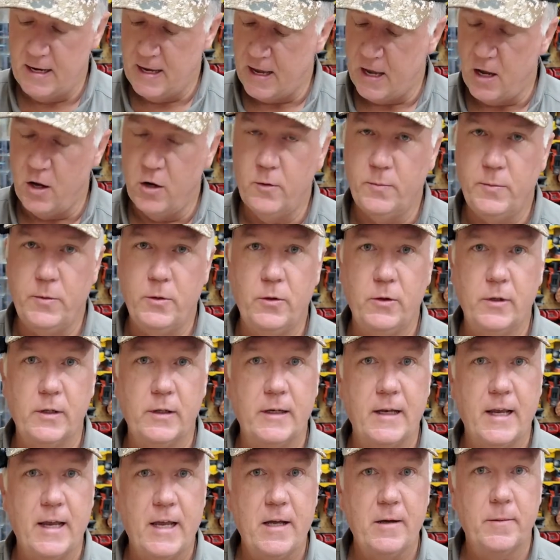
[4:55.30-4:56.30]
I hope you
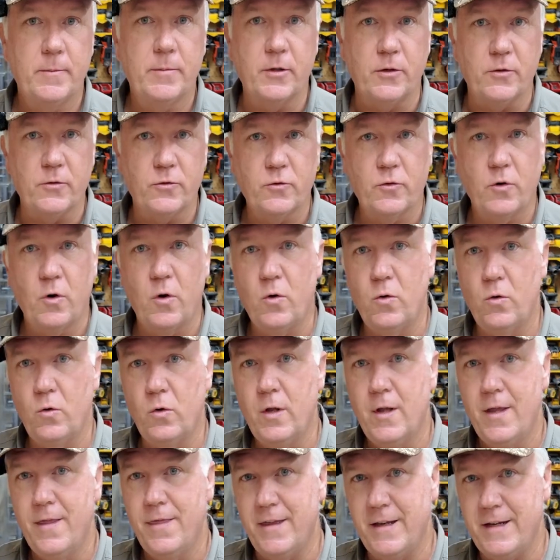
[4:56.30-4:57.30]
can help
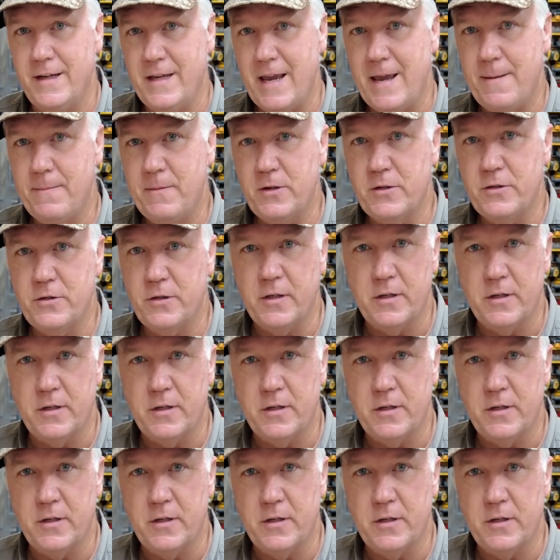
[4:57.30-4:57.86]
control the damage